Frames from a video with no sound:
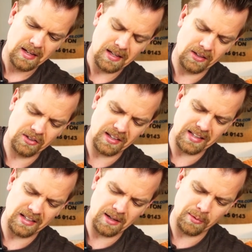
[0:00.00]
It looks
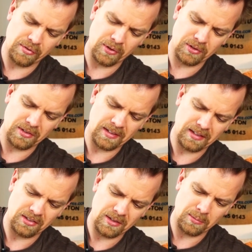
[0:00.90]
like the double filter
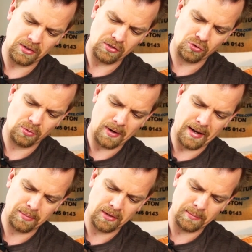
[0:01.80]
thing seems to
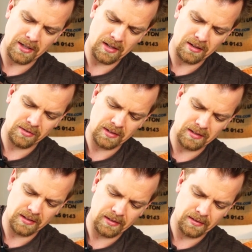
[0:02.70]
trap some coffee
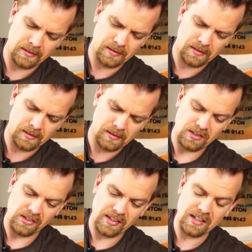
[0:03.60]
in there.
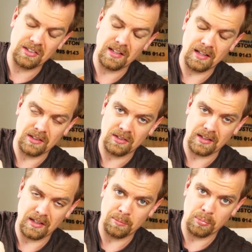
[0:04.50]
So this thing says
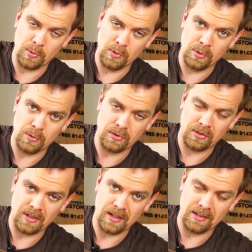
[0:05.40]
it
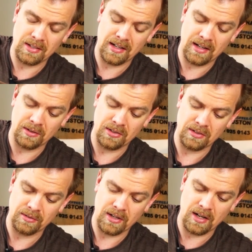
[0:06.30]
brews 10
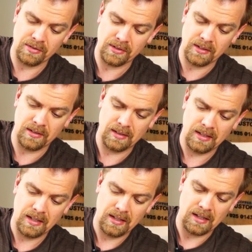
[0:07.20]
ounces of coffee.
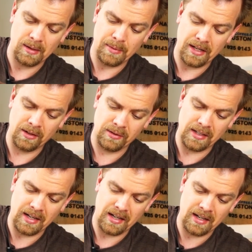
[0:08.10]
I
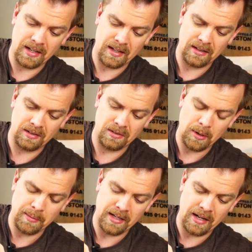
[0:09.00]
only had
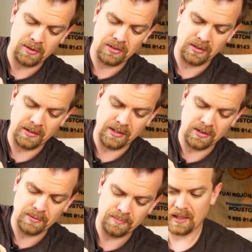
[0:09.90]
maybe an ounce earlier,